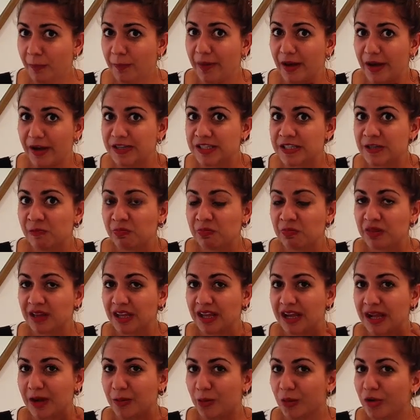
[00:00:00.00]
but
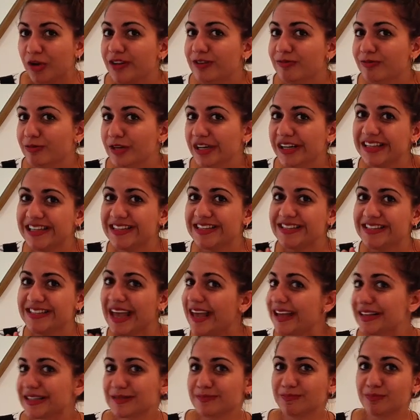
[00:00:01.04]
I wouldn't really
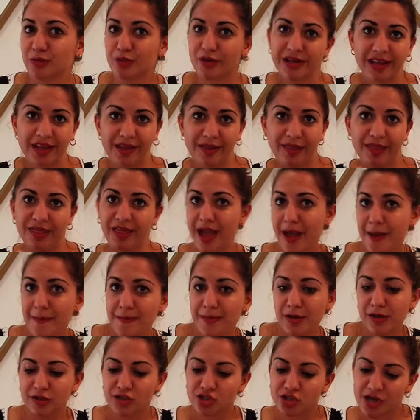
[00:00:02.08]
say it's bringing that
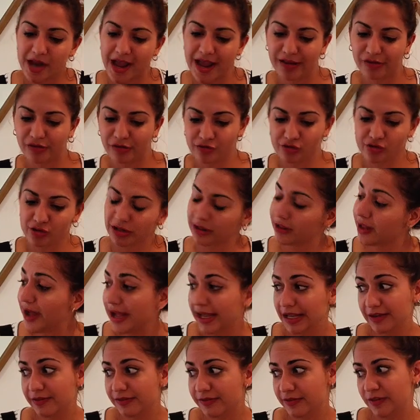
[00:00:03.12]
much extra
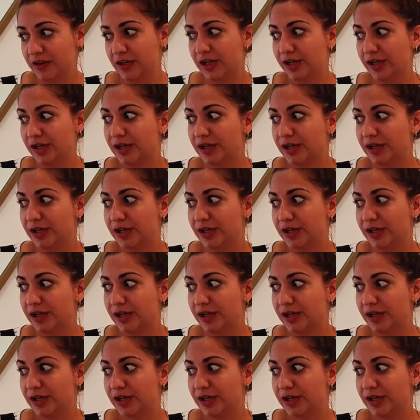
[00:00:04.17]
life